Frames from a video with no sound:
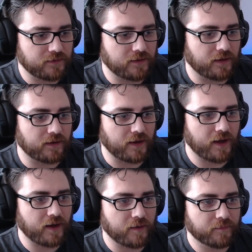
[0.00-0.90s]
a
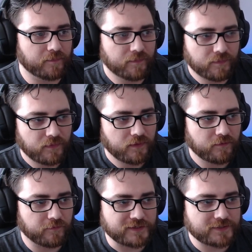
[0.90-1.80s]
knob
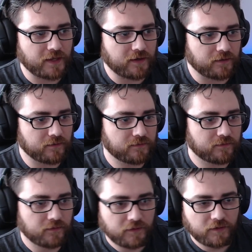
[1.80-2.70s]
for settings.
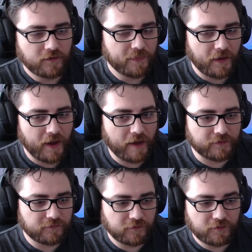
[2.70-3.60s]

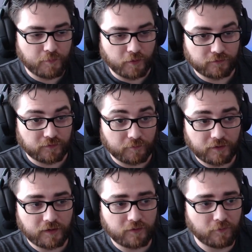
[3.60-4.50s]
Obviously, you put
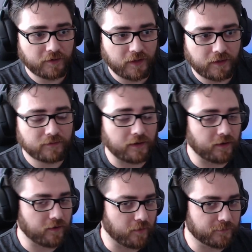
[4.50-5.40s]
something in one end,
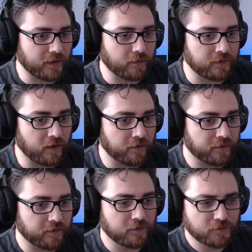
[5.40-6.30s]
it comes out the
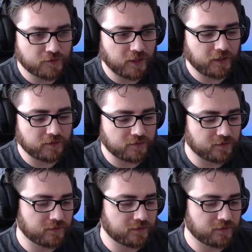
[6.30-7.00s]
other, changed.